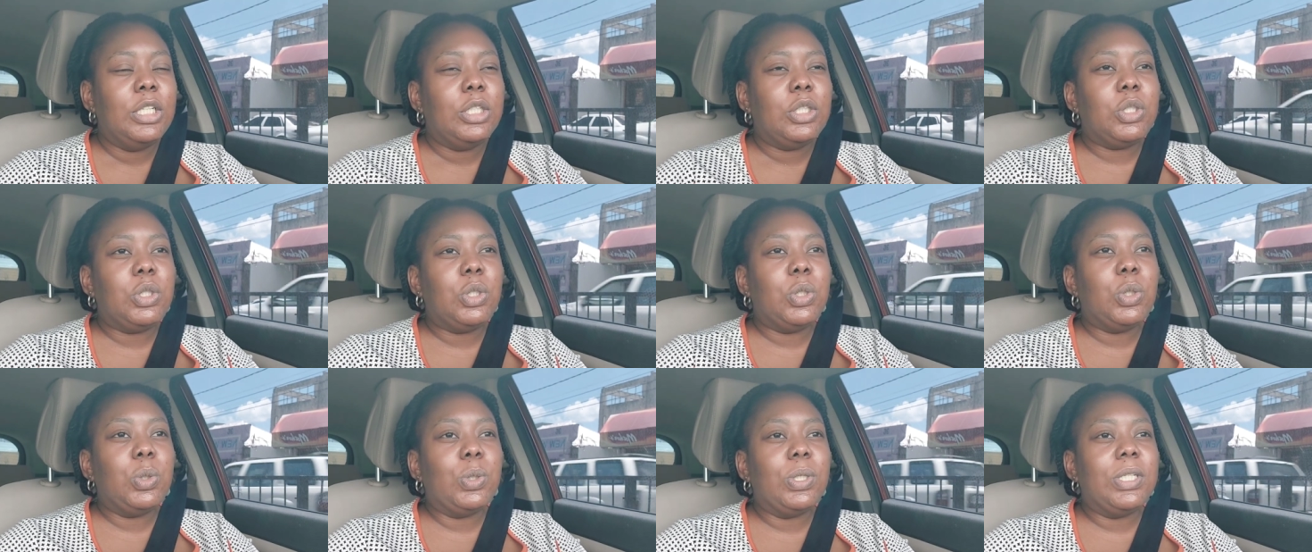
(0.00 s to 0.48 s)

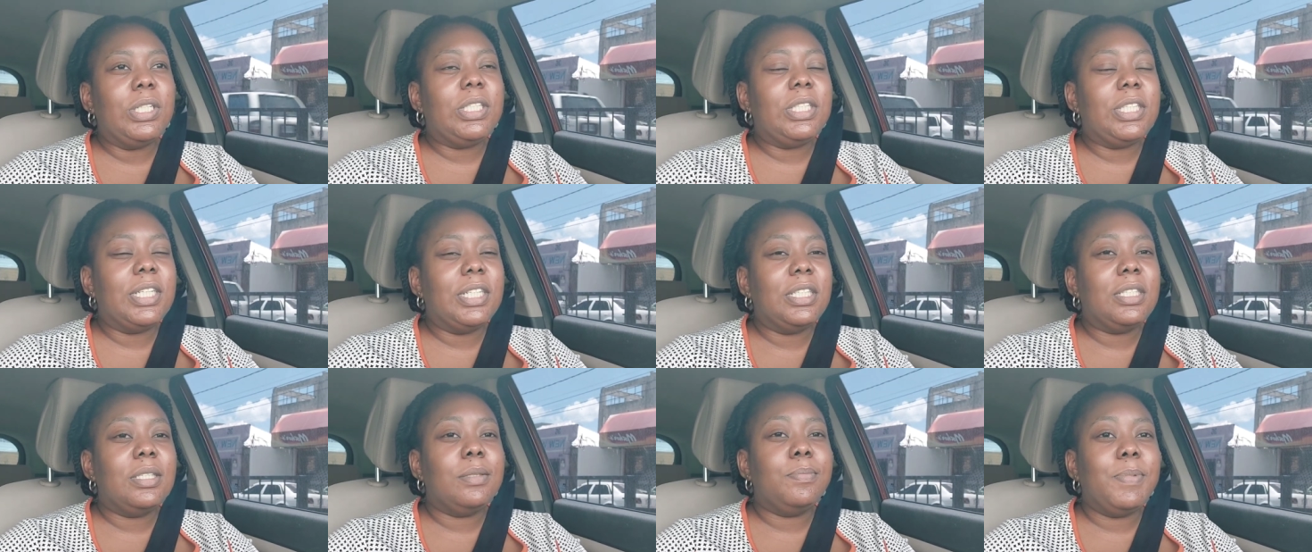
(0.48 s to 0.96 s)
So
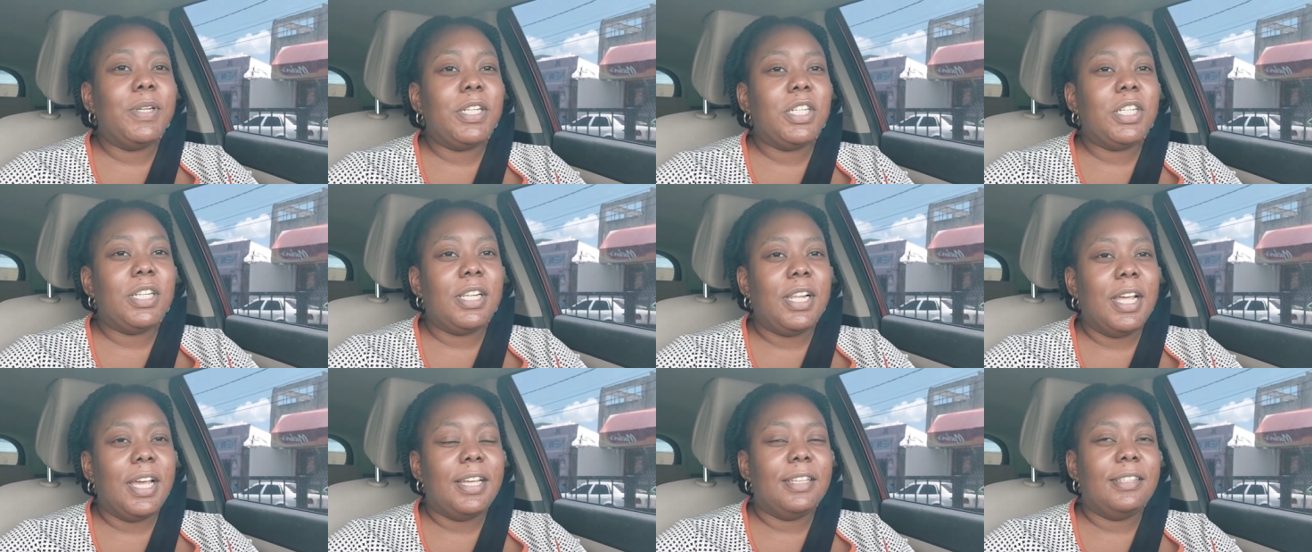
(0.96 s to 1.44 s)
it's a
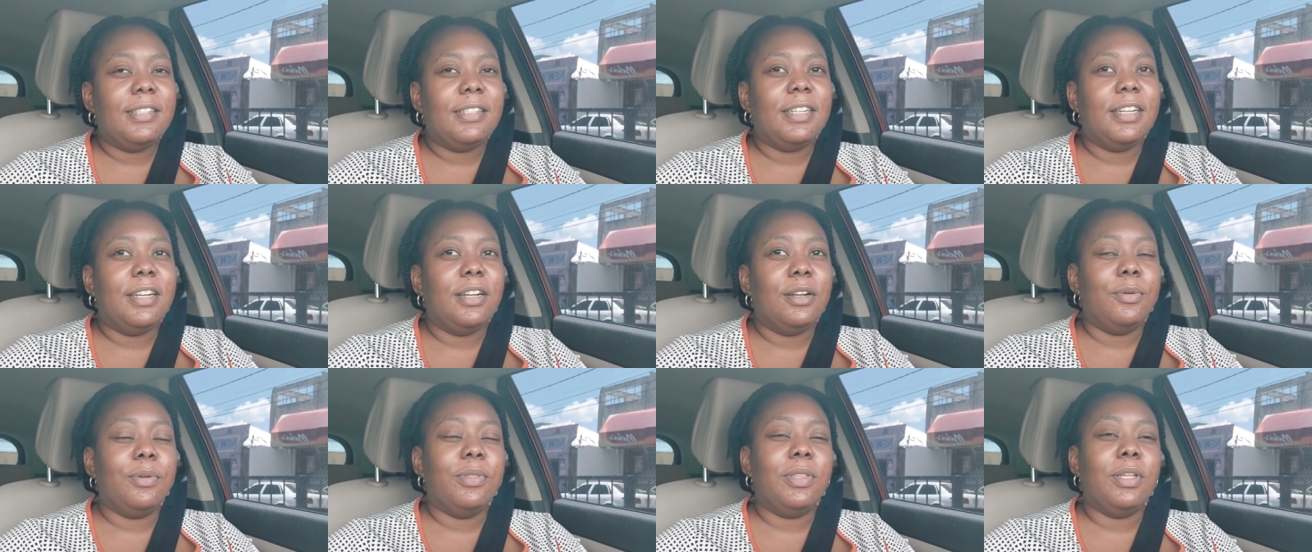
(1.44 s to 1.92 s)
specialized
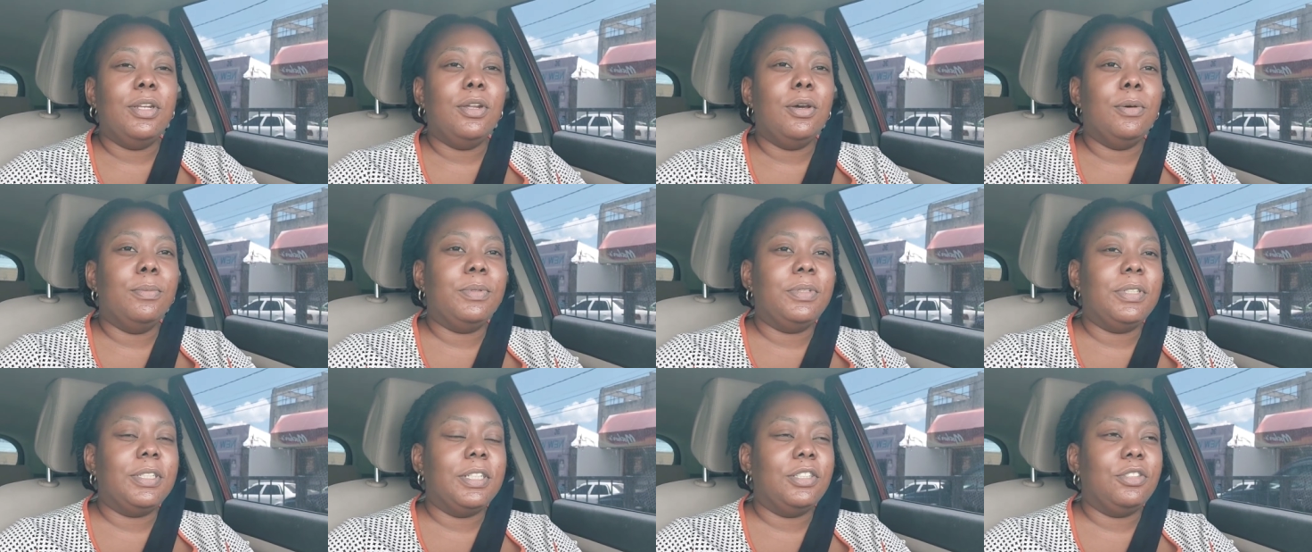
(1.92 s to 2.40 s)
area within
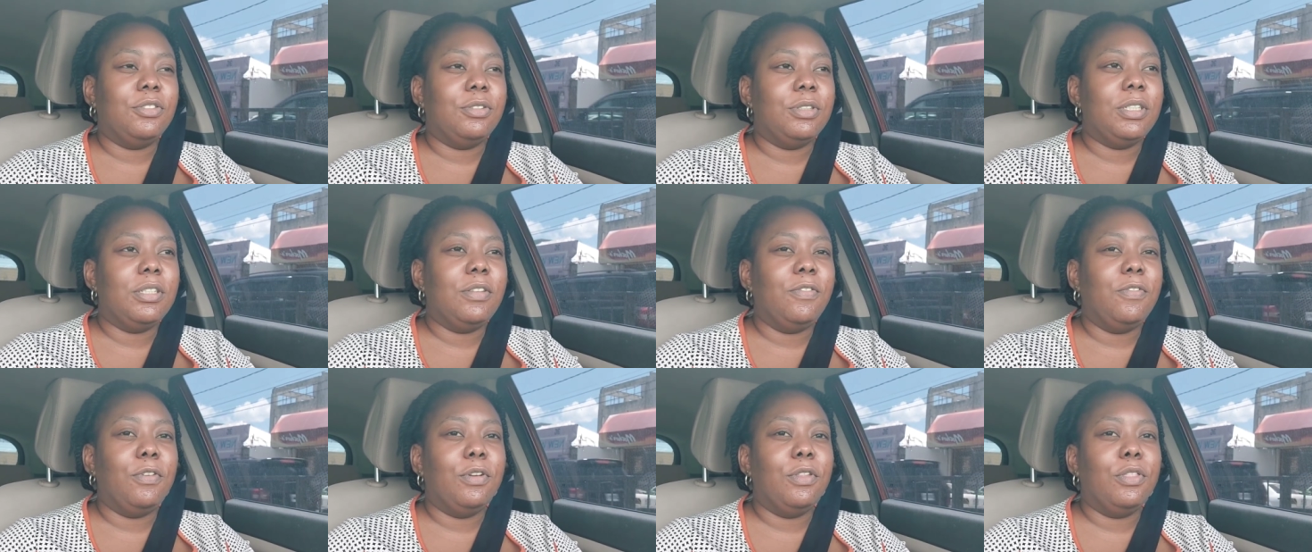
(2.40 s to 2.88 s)

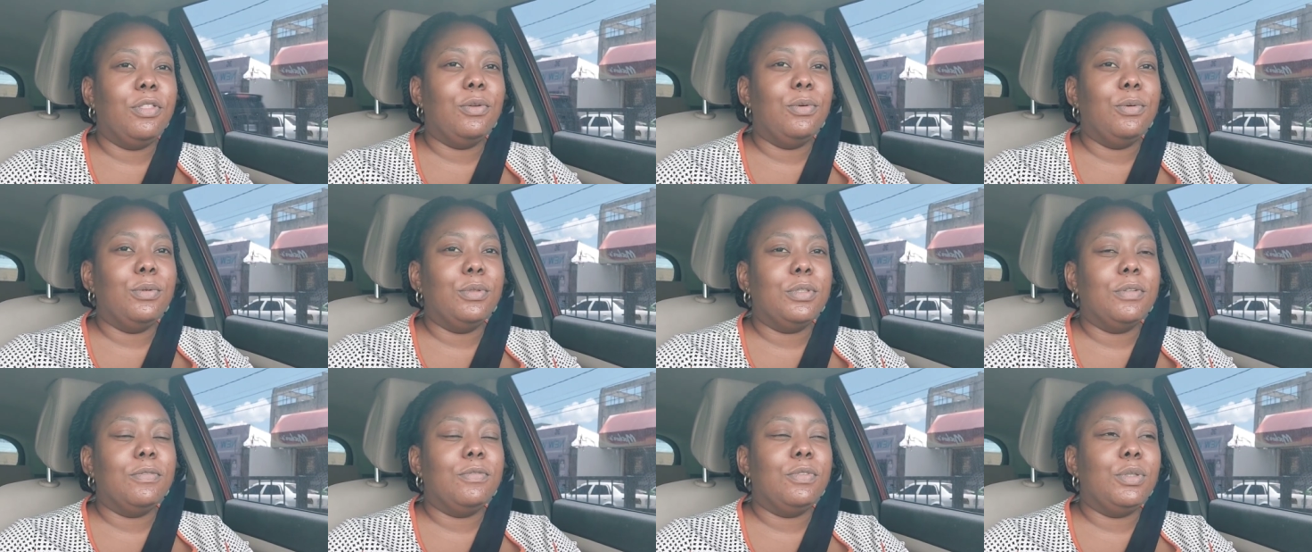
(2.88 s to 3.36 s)
obstetrics for
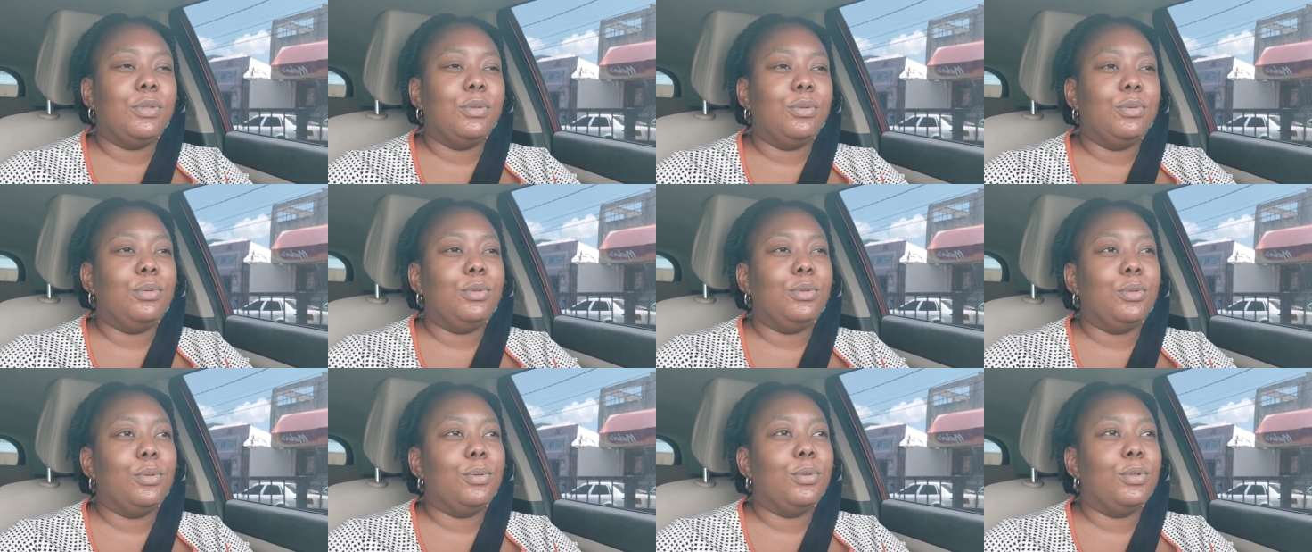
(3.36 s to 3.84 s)
those of you
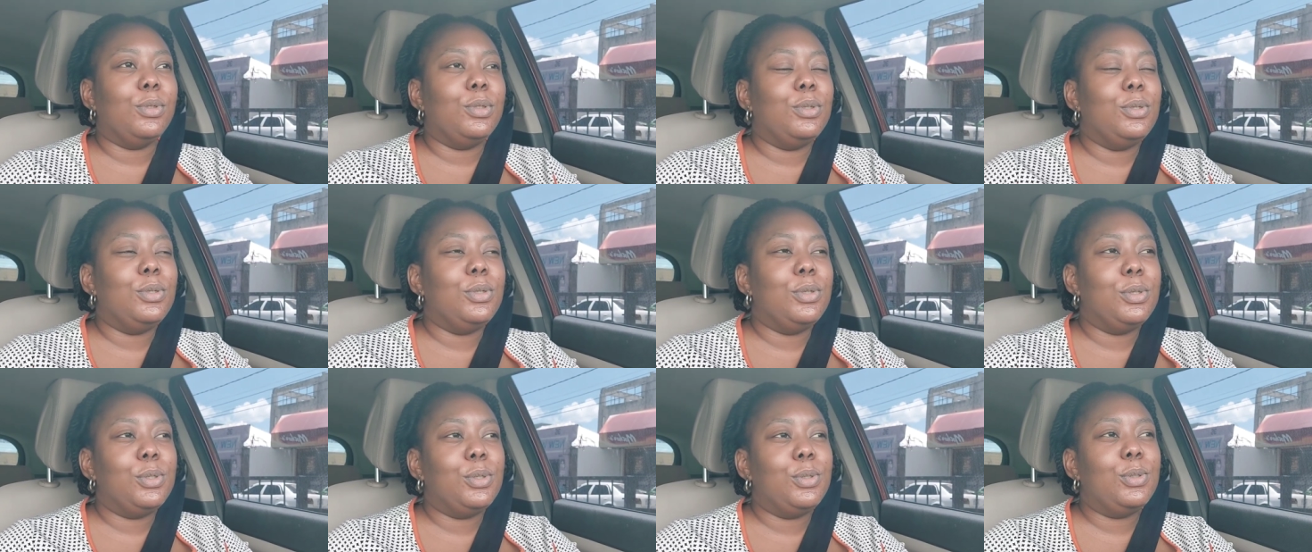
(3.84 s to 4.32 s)
who
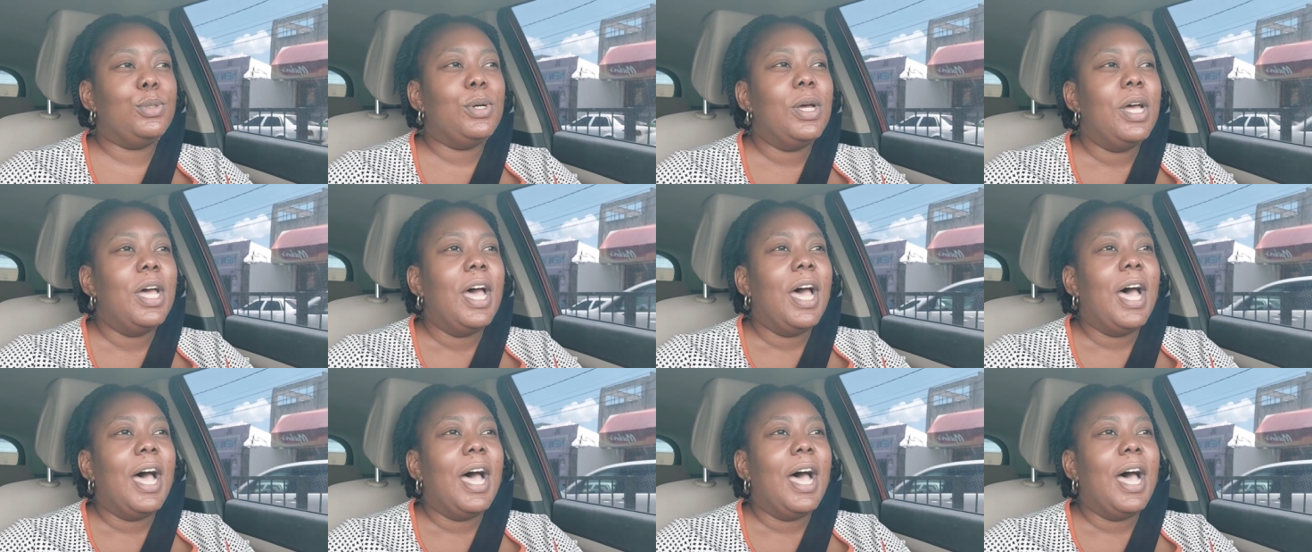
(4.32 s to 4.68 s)
don't know.